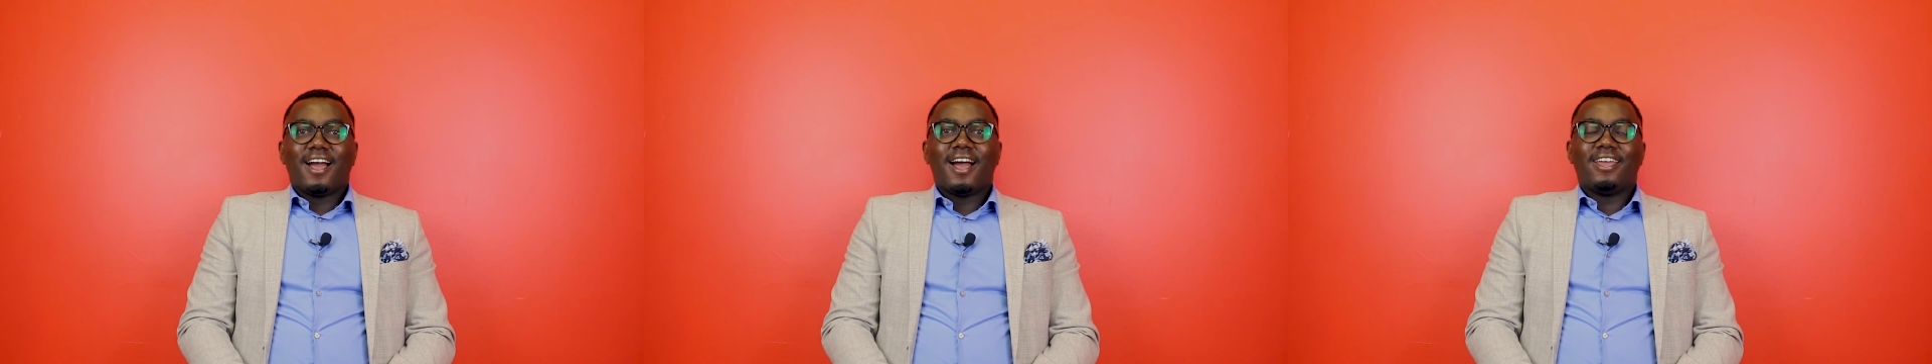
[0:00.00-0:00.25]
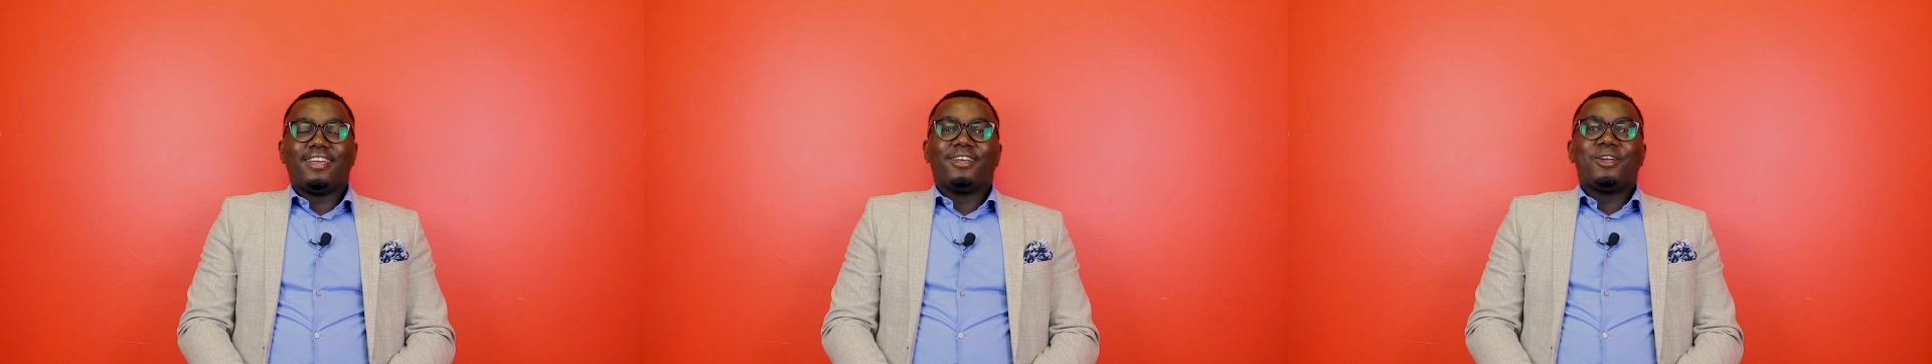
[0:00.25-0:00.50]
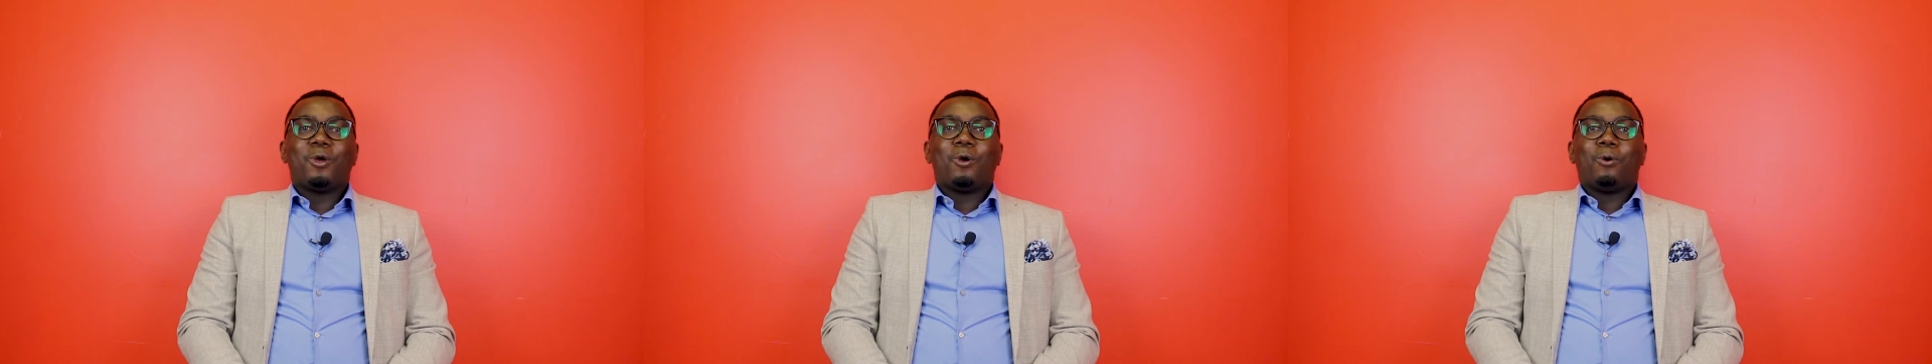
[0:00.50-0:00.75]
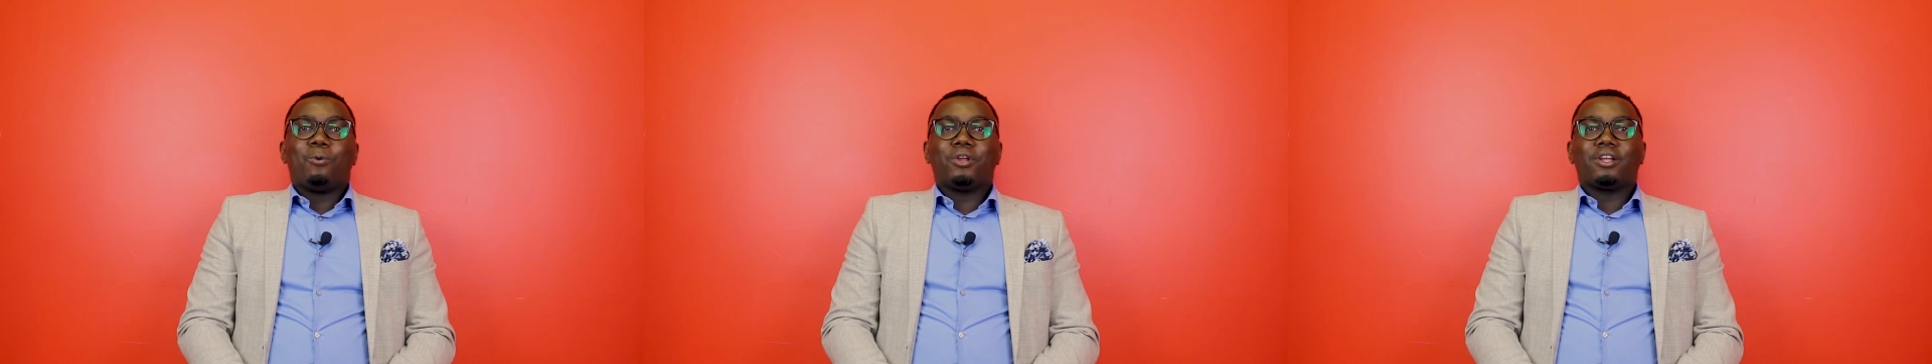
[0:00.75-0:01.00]
Hi,
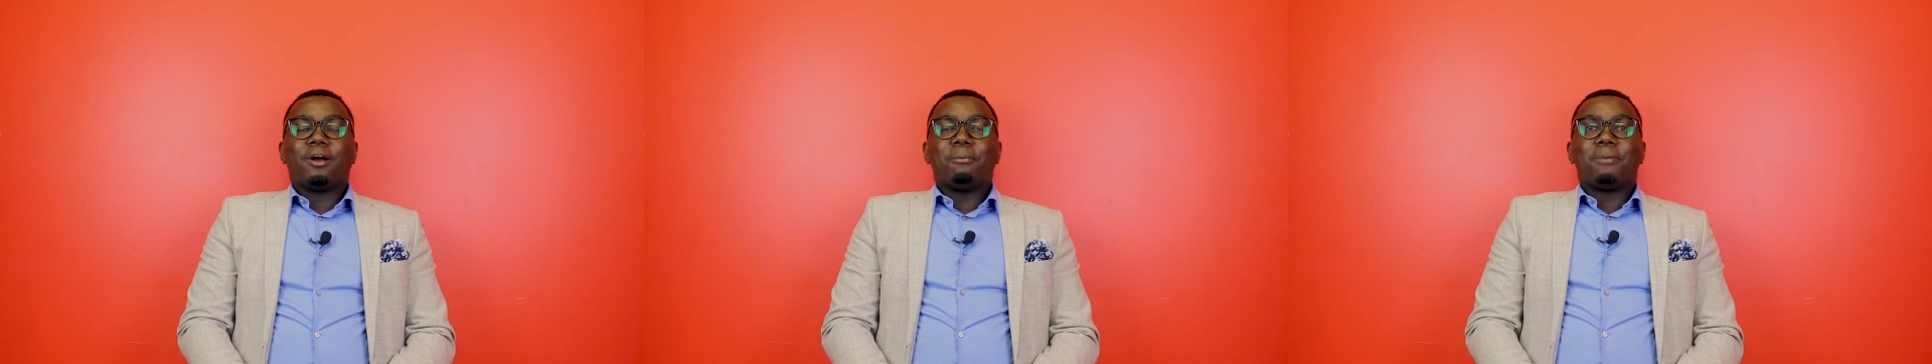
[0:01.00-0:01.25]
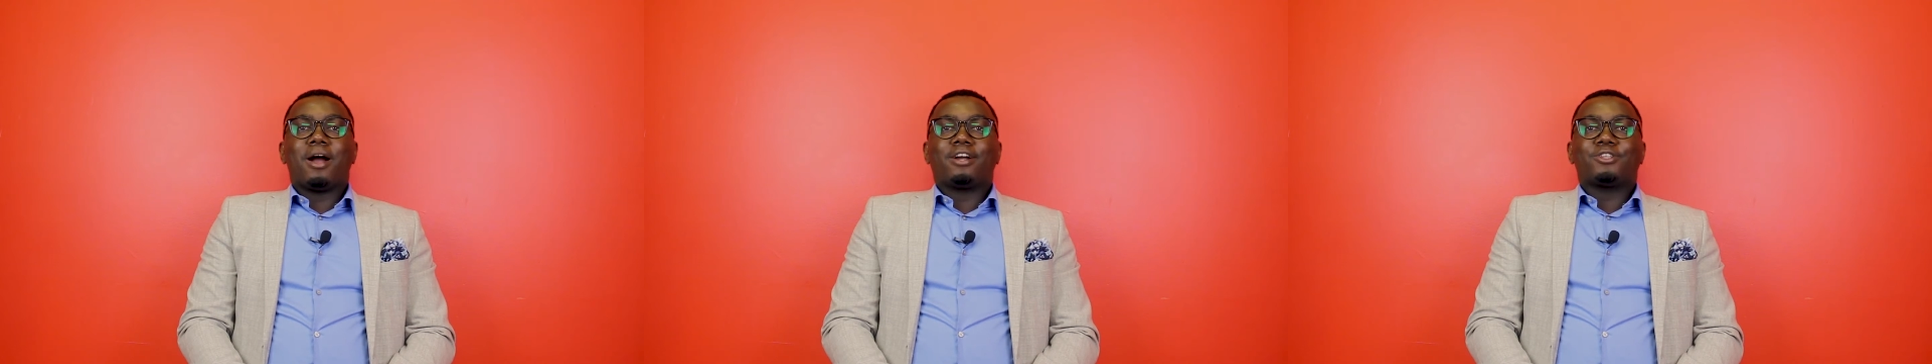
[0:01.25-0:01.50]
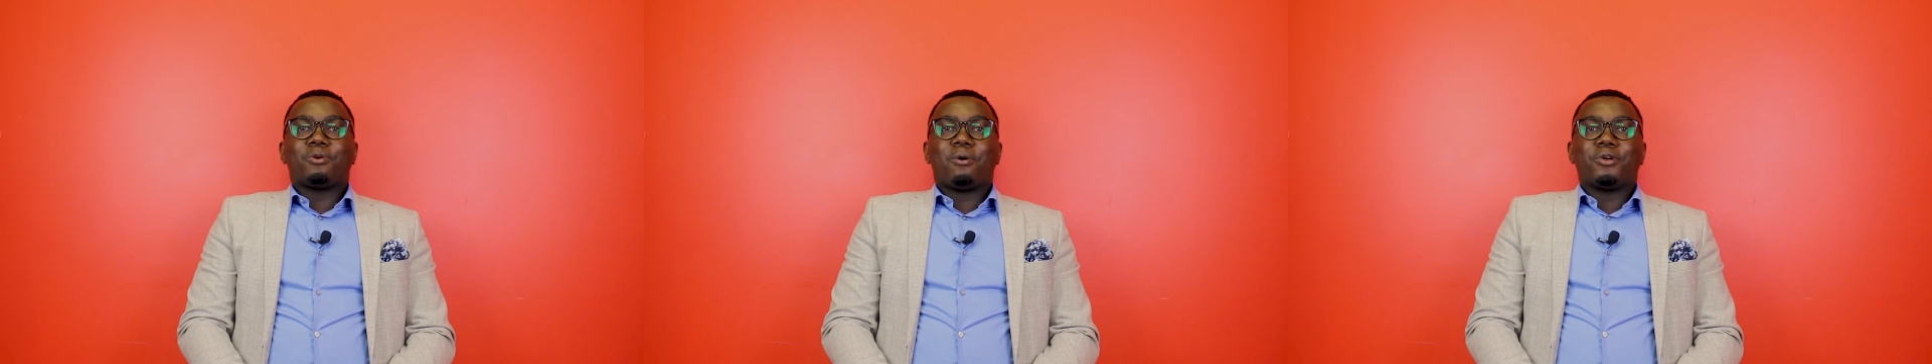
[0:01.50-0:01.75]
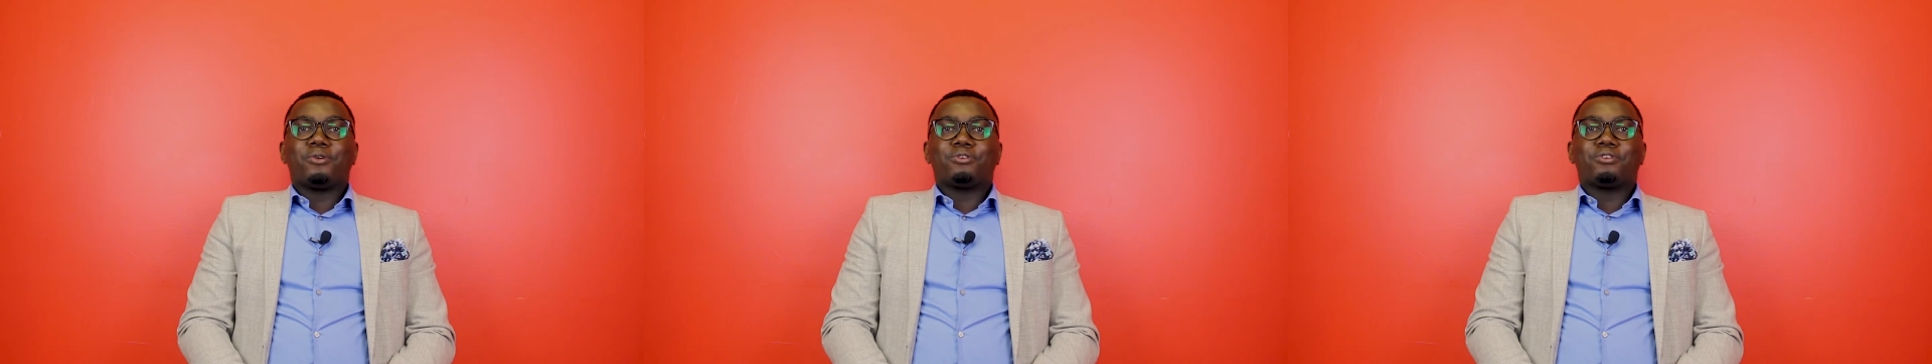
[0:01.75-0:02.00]
welcome back to
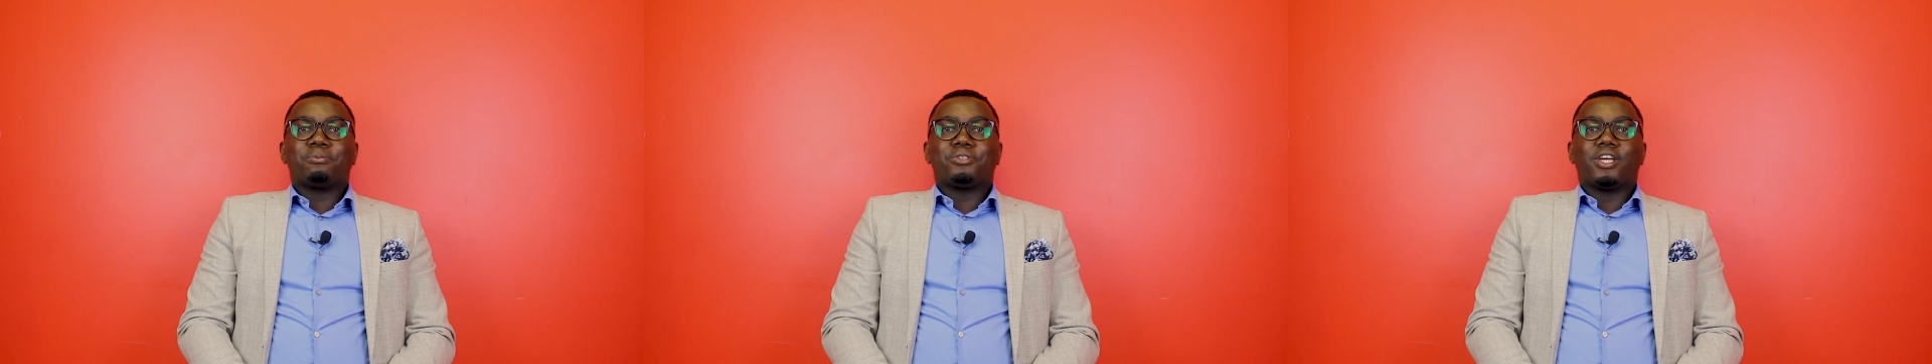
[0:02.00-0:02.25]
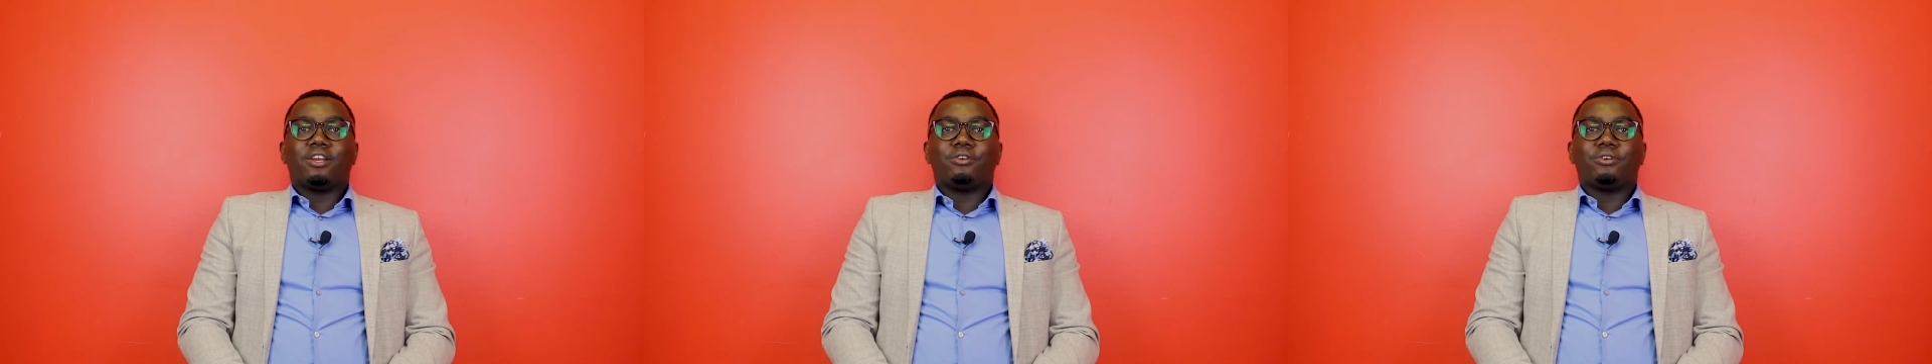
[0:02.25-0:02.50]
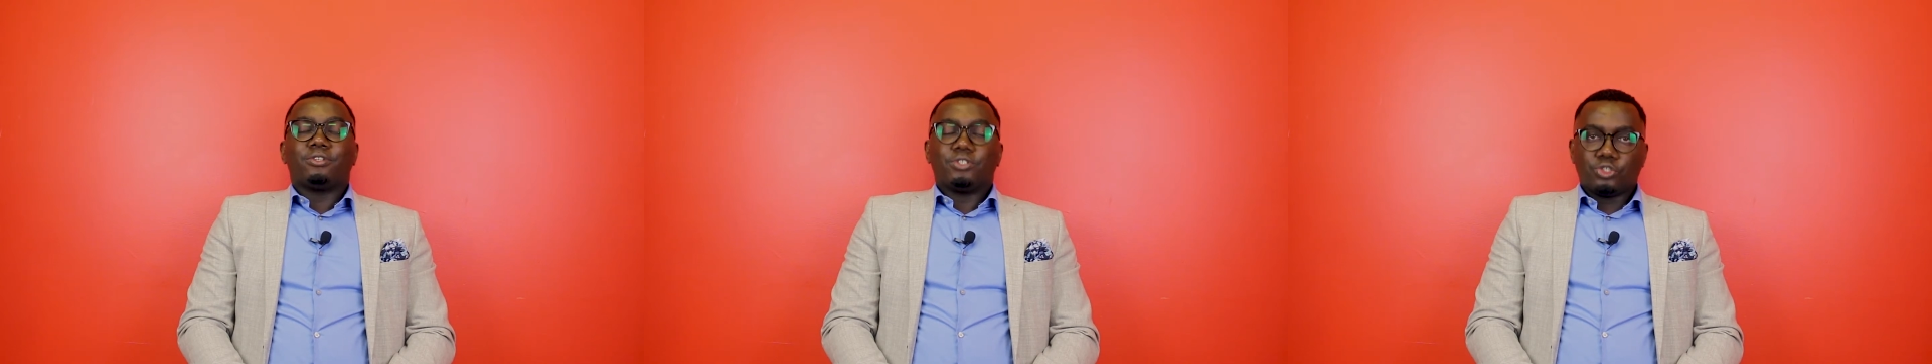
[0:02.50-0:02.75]
our YouTube channel,